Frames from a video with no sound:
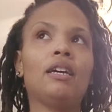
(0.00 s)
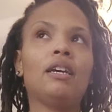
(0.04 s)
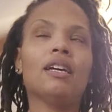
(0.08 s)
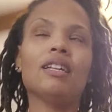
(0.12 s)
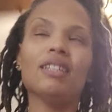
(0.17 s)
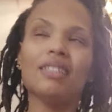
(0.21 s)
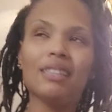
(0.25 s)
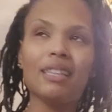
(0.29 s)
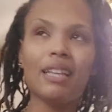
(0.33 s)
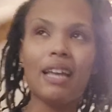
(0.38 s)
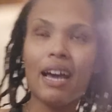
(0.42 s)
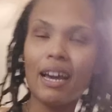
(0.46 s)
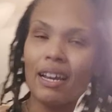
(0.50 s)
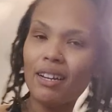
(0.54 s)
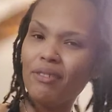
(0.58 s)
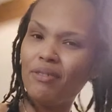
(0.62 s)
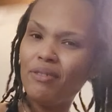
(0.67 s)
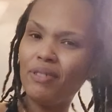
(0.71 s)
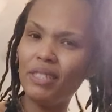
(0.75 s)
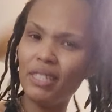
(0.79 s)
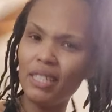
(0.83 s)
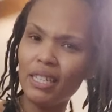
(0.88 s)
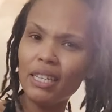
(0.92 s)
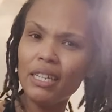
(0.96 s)
a lot
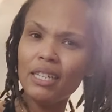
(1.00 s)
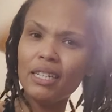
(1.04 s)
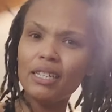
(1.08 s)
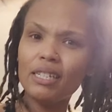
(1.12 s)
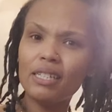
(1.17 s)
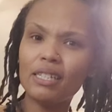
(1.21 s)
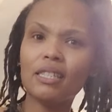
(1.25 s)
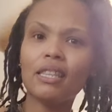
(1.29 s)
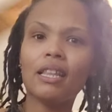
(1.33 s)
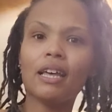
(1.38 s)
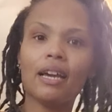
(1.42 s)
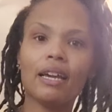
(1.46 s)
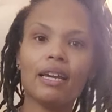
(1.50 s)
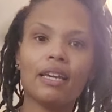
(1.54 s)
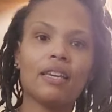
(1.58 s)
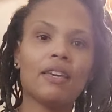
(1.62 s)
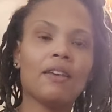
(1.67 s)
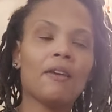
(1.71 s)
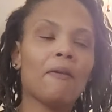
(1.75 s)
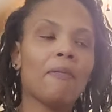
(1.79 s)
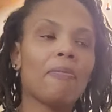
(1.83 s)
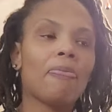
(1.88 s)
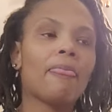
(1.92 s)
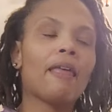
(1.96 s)
of sense. Like,
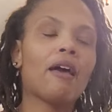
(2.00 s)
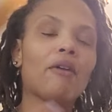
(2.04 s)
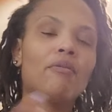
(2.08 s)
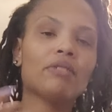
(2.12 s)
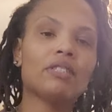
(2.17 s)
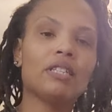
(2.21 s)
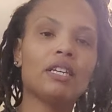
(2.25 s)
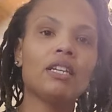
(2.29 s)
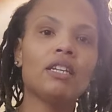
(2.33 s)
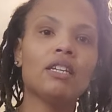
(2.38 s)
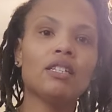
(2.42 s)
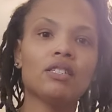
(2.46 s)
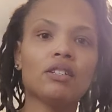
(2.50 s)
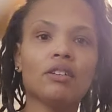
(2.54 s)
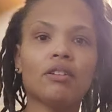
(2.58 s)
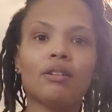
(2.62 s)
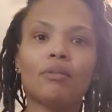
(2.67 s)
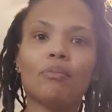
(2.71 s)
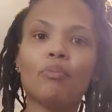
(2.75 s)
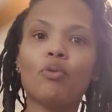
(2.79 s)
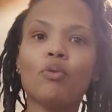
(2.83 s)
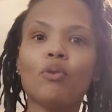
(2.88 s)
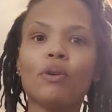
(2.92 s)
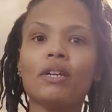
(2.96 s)
I was hitting
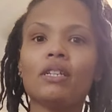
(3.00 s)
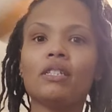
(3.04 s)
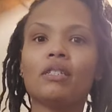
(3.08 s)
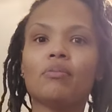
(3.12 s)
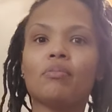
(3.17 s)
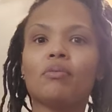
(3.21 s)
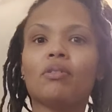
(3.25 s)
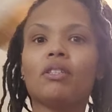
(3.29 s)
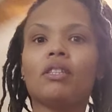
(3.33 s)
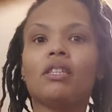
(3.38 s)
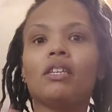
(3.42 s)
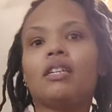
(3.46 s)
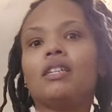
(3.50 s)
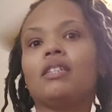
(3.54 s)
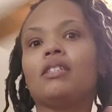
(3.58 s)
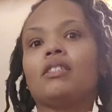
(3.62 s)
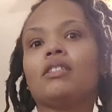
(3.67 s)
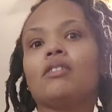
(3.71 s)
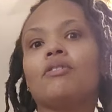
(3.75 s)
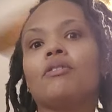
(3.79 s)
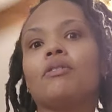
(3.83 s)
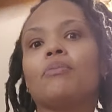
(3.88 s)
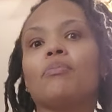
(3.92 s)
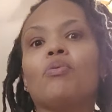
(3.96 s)
certain points, but then
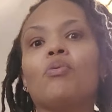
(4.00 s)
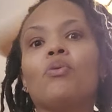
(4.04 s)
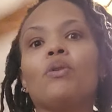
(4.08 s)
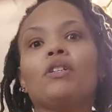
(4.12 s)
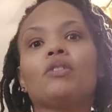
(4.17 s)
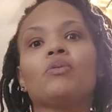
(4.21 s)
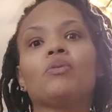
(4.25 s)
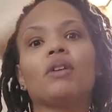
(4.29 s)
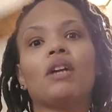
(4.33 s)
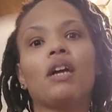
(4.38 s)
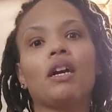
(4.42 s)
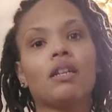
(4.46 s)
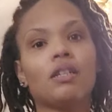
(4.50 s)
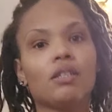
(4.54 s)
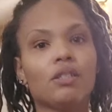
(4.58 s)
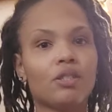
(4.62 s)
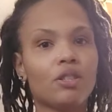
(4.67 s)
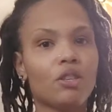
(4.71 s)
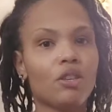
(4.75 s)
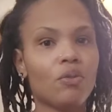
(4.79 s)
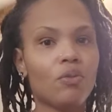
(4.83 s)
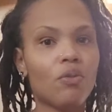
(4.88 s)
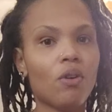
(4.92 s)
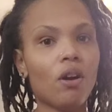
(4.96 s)
certain points would kind of
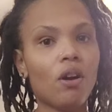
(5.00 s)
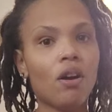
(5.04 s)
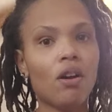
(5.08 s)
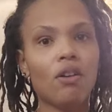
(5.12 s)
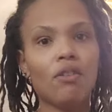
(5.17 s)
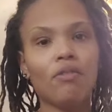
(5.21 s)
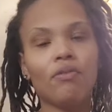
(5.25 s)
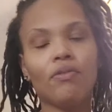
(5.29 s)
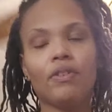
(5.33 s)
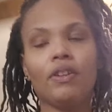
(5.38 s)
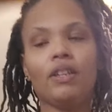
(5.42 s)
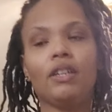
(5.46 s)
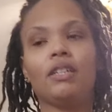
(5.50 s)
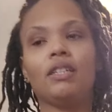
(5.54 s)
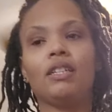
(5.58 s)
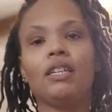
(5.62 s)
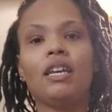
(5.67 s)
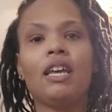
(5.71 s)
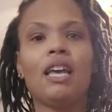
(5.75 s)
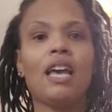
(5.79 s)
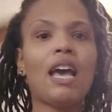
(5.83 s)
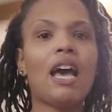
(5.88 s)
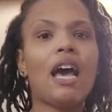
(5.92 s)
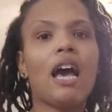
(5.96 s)
skew off and
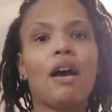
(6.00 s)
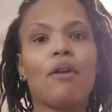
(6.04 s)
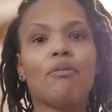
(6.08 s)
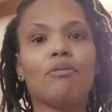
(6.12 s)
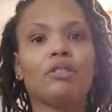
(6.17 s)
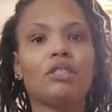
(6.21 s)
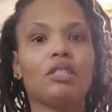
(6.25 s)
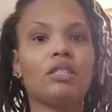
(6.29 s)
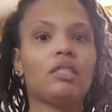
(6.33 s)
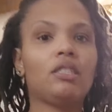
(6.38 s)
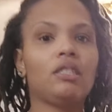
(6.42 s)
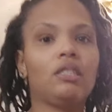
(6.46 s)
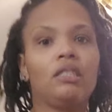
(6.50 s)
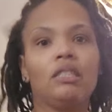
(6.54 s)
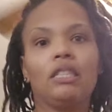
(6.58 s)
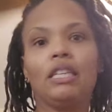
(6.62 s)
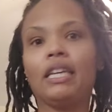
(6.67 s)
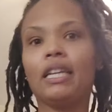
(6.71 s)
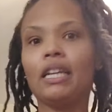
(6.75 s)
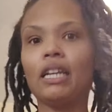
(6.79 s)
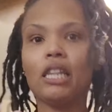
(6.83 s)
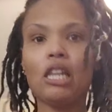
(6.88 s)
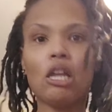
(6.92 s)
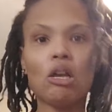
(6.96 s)
I was just
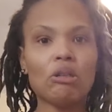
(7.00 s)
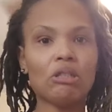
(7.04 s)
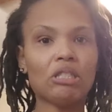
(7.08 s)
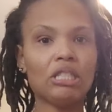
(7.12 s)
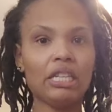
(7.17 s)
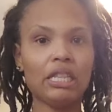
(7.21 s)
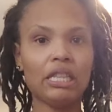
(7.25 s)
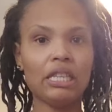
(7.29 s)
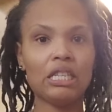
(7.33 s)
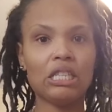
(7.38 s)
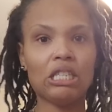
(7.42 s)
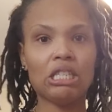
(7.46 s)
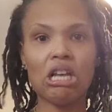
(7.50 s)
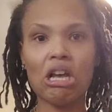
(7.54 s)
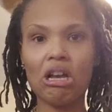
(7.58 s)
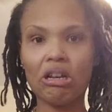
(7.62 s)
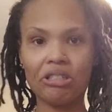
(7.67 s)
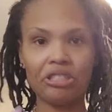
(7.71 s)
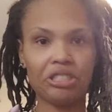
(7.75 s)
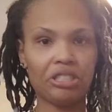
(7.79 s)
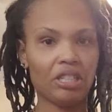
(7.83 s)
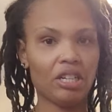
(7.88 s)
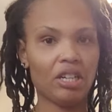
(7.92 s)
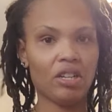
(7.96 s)
getting lost in the
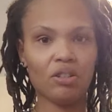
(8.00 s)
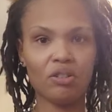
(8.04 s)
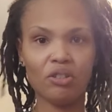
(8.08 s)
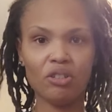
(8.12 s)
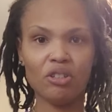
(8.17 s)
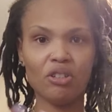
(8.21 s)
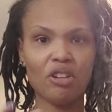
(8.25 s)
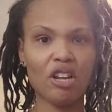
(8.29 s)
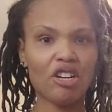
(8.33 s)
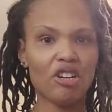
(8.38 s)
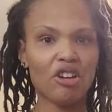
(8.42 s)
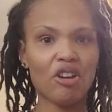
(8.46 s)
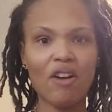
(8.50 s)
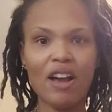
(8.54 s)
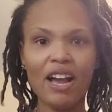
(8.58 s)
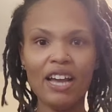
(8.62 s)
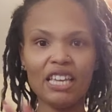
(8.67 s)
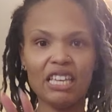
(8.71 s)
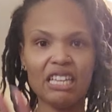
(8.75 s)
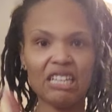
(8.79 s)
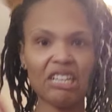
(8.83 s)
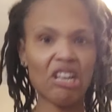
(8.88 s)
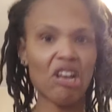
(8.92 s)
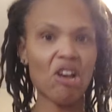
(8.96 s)
sauce. You know, you know how
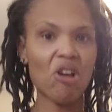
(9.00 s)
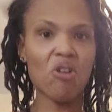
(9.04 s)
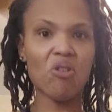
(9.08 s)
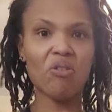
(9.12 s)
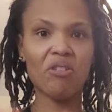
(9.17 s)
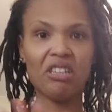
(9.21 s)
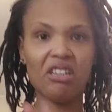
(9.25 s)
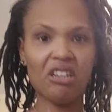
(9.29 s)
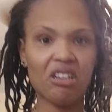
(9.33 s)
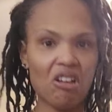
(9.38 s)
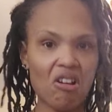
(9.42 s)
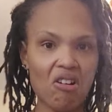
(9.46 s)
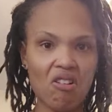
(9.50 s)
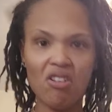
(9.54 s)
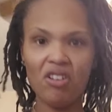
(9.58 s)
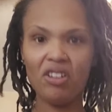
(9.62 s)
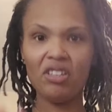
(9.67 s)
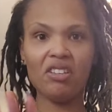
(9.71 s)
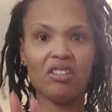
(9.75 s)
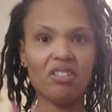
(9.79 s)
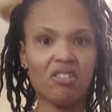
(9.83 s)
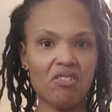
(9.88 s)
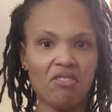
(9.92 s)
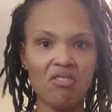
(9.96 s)
you go, you go,
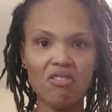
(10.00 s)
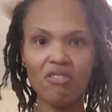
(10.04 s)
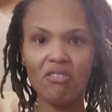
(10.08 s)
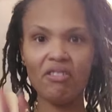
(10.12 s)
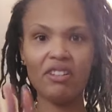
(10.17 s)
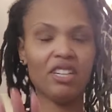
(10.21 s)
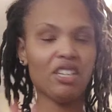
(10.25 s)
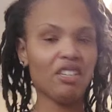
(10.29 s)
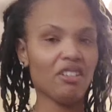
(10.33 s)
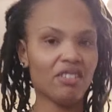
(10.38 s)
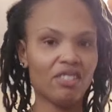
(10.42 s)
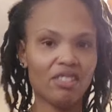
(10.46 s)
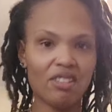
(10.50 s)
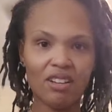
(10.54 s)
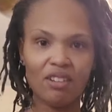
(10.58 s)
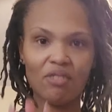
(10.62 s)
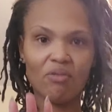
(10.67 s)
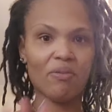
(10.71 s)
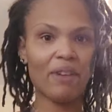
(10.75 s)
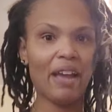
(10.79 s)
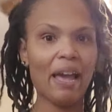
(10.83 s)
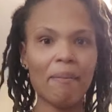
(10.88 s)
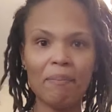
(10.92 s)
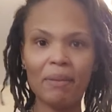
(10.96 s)
you go, and you start
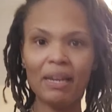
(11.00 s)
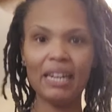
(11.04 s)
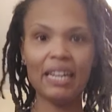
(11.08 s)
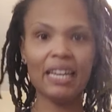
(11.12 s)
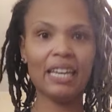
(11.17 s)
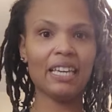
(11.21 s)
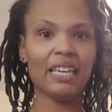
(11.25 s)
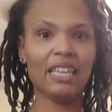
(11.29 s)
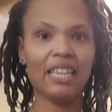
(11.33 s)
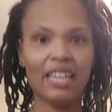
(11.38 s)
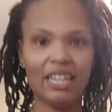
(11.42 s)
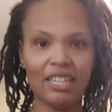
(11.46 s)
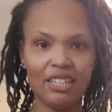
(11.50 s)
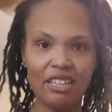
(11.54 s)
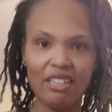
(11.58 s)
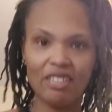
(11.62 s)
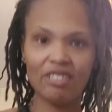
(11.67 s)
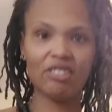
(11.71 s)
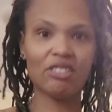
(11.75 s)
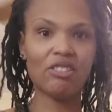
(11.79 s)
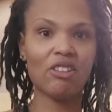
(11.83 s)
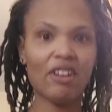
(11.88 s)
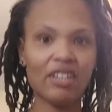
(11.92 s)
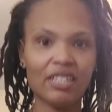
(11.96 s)
rambling and
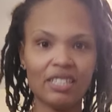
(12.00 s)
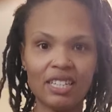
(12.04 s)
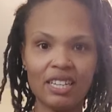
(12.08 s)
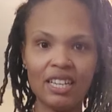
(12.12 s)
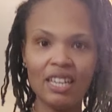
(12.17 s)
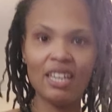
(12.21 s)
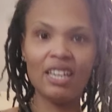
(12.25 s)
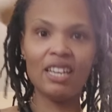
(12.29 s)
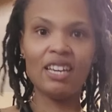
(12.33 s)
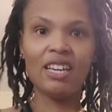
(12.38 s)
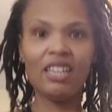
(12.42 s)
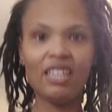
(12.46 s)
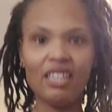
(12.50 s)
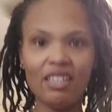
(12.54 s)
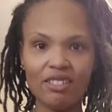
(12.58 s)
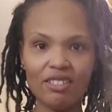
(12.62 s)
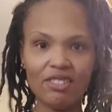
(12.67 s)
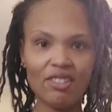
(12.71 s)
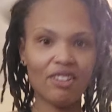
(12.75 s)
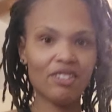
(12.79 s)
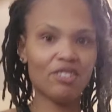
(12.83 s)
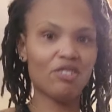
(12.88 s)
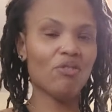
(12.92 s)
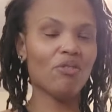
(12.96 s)
you start you
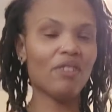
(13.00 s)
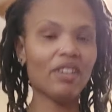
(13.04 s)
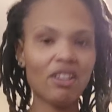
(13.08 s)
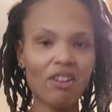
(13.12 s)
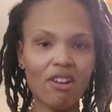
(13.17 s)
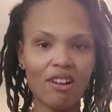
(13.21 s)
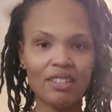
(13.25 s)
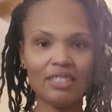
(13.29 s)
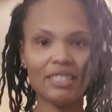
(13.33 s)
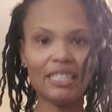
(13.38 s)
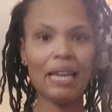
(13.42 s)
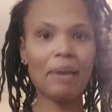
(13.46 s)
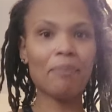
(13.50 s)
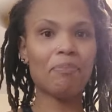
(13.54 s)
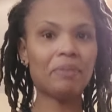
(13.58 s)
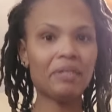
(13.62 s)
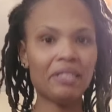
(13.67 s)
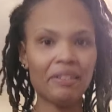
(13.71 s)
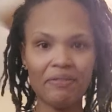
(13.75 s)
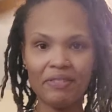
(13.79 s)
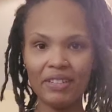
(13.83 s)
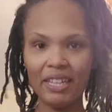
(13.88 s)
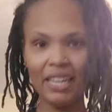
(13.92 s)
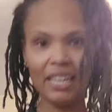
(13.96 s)
start doing all
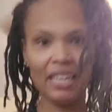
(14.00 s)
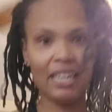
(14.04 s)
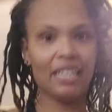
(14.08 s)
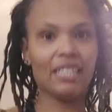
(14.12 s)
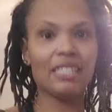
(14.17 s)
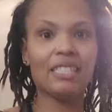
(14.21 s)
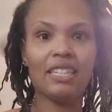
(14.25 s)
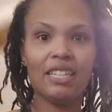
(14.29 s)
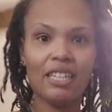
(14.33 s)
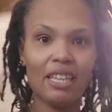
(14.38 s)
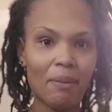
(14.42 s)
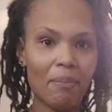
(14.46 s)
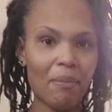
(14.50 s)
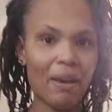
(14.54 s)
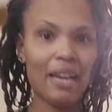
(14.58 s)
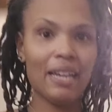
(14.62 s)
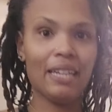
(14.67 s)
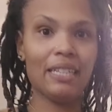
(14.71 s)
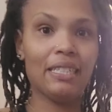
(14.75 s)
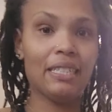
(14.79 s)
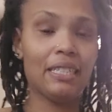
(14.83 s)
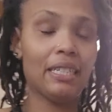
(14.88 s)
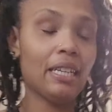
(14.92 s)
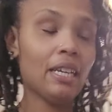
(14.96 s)
types of things in your
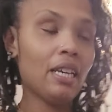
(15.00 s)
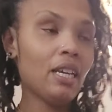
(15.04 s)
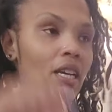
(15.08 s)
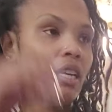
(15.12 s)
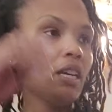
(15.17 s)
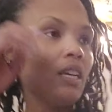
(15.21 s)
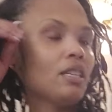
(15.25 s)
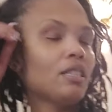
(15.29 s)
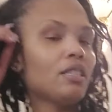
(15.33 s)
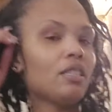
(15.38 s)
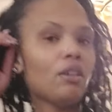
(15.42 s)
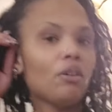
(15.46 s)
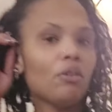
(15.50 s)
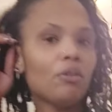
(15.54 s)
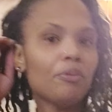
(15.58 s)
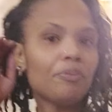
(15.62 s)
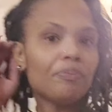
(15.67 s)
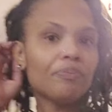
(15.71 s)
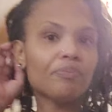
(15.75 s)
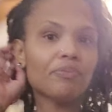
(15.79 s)
mind. So,